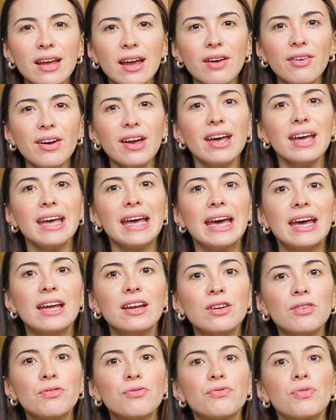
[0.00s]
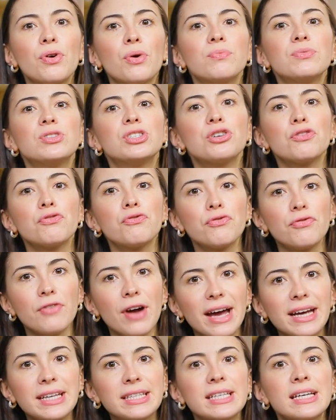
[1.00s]
area hidden from
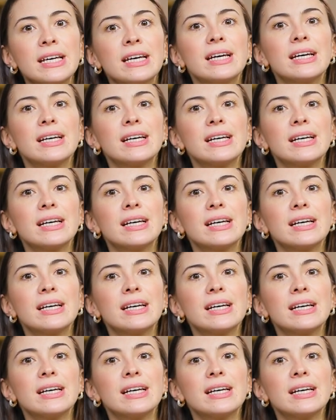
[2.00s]
direct